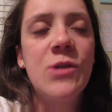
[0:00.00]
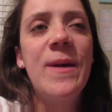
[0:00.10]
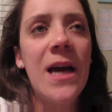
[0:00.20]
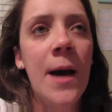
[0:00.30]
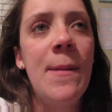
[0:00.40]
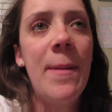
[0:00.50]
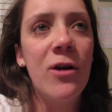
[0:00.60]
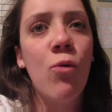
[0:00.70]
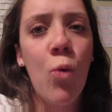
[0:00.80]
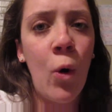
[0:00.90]
to become a
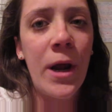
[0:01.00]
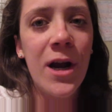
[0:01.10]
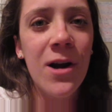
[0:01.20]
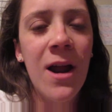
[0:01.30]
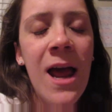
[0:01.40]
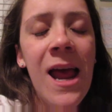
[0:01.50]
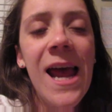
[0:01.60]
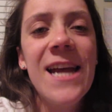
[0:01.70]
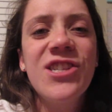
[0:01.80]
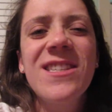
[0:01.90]
better warrior.
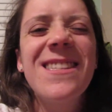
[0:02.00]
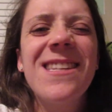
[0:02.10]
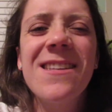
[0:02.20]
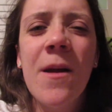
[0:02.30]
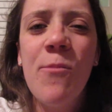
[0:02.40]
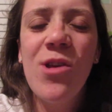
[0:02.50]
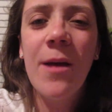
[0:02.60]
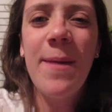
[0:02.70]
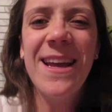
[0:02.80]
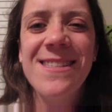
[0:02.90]
It just doesn't
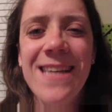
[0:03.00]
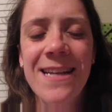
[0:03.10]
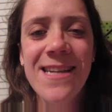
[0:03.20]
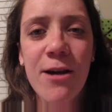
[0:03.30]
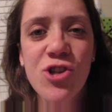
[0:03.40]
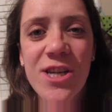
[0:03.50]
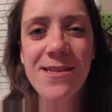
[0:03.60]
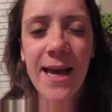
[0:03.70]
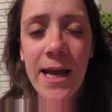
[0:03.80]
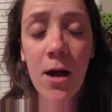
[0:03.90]
really make sense how
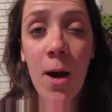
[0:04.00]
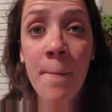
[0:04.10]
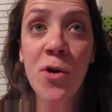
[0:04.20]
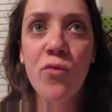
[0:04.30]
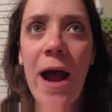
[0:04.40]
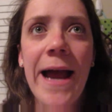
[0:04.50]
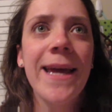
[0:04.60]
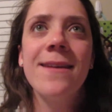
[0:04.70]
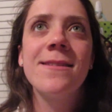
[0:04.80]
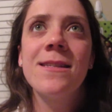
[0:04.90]
she's, like,
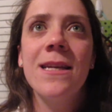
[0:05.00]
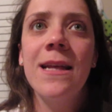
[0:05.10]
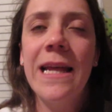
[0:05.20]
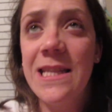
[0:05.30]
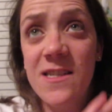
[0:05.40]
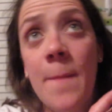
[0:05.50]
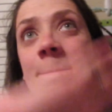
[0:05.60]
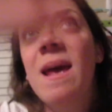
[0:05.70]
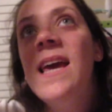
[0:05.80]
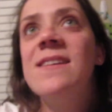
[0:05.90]
miraculously, like, this
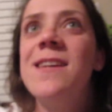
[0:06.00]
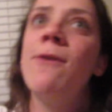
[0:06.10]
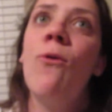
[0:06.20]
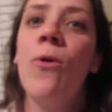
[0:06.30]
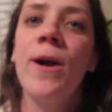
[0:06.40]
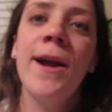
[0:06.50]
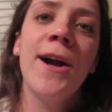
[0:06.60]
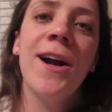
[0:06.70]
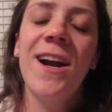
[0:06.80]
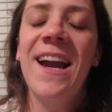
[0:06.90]
amazing
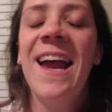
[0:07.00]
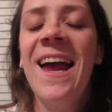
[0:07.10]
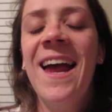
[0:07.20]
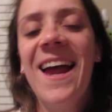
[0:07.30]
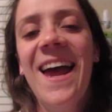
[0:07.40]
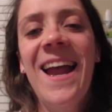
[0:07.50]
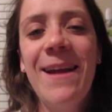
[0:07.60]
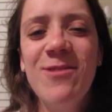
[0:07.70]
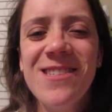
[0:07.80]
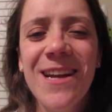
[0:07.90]
warrior. And
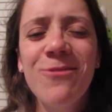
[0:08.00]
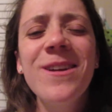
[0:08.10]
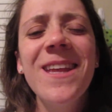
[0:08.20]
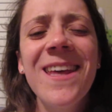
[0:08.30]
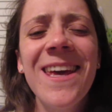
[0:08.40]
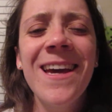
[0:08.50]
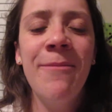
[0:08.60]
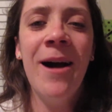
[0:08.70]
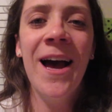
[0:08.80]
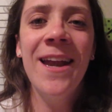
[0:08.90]
I'm just like, really?
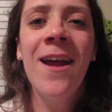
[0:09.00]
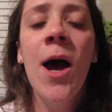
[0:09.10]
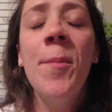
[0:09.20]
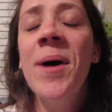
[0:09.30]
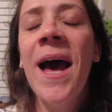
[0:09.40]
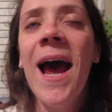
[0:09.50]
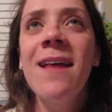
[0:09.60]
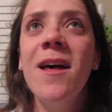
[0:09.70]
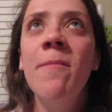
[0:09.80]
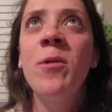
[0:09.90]
Come on. But
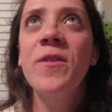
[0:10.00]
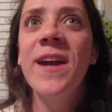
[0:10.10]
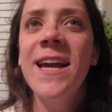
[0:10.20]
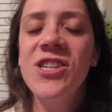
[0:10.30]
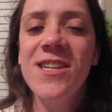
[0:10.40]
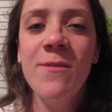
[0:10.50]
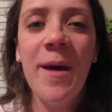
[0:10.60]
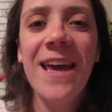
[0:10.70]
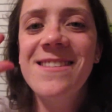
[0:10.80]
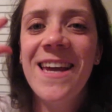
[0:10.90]
I love Marie. She's
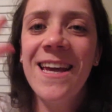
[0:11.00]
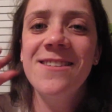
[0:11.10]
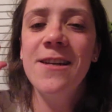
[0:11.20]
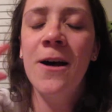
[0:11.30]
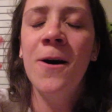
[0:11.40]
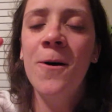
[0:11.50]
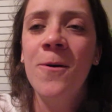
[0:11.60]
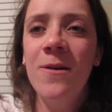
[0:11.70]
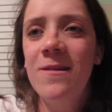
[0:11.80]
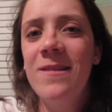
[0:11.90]
amazing.
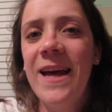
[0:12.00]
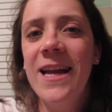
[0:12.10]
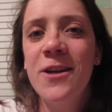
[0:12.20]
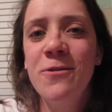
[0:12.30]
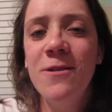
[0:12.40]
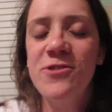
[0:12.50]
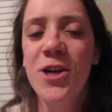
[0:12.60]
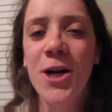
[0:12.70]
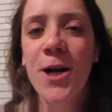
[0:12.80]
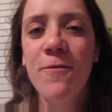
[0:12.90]
So, like, kudos
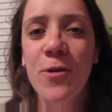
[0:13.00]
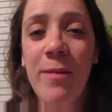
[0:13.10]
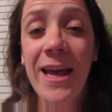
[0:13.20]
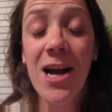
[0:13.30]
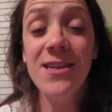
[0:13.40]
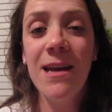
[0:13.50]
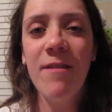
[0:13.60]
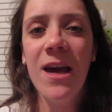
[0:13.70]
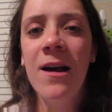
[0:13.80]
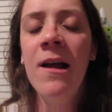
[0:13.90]
to her for playing
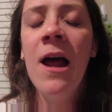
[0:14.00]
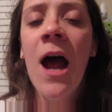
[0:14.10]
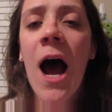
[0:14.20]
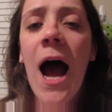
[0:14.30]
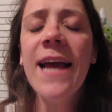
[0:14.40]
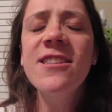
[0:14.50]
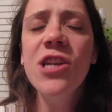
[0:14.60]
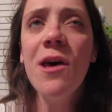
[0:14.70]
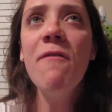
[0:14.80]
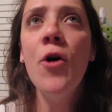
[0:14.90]
Octavia. I
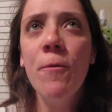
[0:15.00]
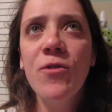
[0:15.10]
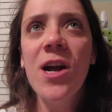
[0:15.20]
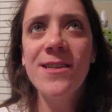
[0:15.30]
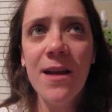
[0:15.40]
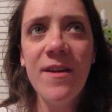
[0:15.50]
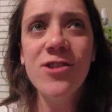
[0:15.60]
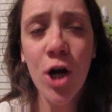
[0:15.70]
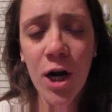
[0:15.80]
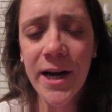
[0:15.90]
still have hope for
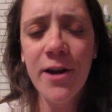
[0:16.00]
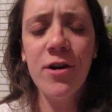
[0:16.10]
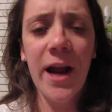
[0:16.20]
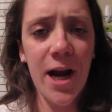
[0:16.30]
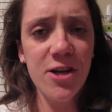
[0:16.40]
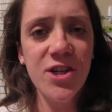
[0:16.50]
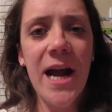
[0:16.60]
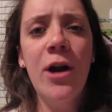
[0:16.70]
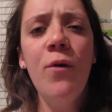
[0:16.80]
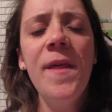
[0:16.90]
Octavia's arc and her character.
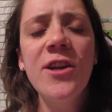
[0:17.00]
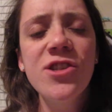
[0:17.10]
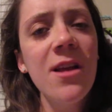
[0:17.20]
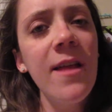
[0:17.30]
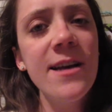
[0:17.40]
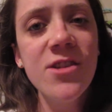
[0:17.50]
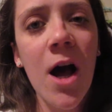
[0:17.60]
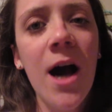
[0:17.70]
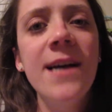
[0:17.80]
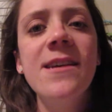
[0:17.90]
I don't think she's a lost
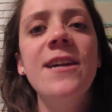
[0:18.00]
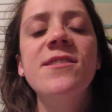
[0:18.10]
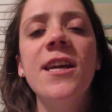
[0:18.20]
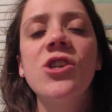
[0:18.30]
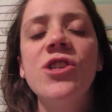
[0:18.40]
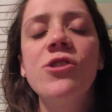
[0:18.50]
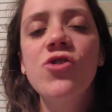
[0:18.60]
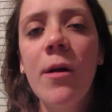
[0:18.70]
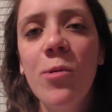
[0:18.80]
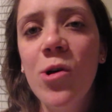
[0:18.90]
cause. I just think she's
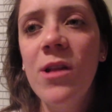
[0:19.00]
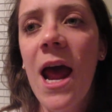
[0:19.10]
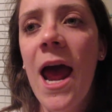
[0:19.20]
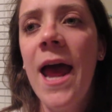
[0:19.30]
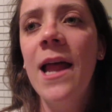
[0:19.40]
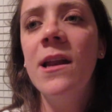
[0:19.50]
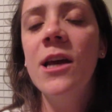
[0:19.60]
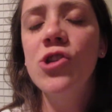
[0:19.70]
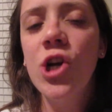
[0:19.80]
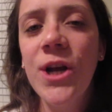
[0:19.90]
troubled and
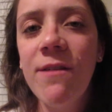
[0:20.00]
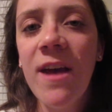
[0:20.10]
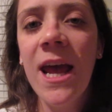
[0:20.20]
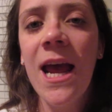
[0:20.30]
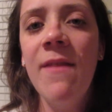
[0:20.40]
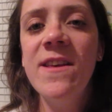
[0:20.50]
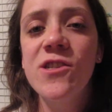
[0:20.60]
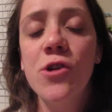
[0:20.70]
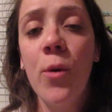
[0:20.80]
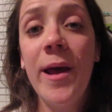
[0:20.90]
is grieving, and this
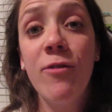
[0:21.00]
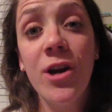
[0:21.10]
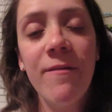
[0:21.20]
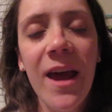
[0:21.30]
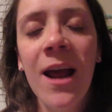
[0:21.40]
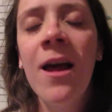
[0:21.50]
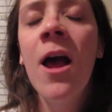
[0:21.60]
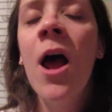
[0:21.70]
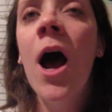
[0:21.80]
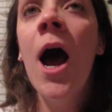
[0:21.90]
is her way of grieving.
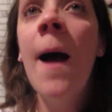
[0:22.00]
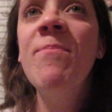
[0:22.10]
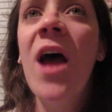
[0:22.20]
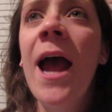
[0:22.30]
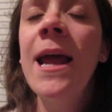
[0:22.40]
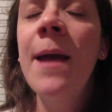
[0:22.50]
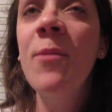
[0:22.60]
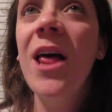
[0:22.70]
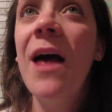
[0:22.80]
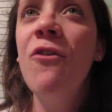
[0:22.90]
I am
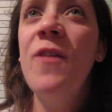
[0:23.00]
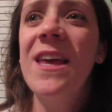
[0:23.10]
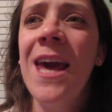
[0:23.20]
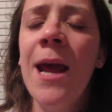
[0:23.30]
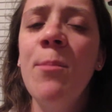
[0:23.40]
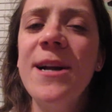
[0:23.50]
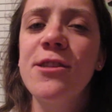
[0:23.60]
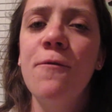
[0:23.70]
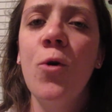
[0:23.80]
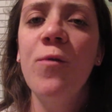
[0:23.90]
glad, though, that Kane brought to
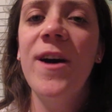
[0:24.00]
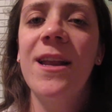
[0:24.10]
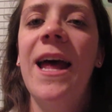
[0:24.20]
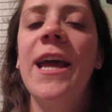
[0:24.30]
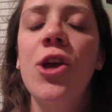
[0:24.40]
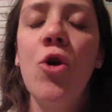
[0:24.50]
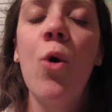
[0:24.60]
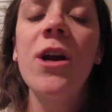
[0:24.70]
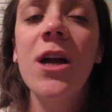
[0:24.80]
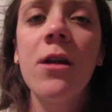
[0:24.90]
the forefront, like,
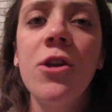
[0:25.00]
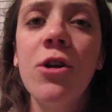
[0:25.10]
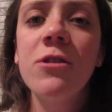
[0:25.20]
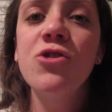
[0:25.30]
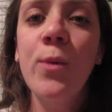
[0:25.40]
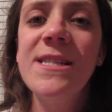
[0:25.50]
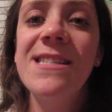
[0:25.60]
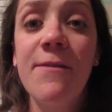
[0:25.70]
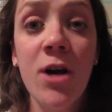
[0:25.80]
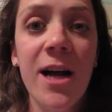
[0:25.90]
your choices
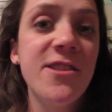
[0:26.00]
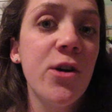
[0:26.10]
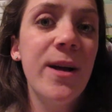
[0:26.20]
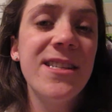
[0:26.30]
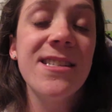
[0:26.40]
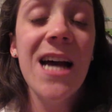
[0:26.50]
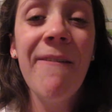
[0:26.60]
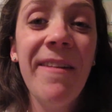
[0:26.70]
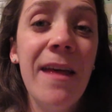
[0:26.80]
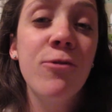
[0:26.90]
have consequences. I
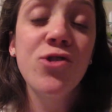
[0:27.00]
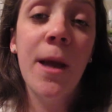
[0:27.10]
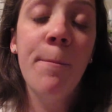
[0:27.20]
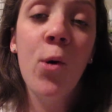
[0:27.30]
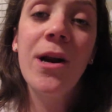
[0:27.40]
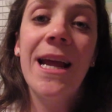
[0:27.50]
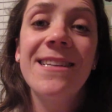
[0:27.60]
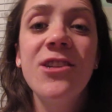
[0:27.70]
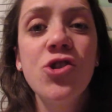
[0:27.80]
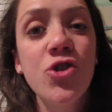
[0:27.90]
thought that was really important
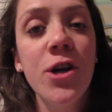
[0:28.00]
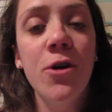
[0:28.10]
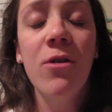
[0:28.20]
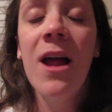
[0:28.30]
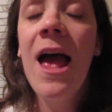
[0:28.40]
because it's true.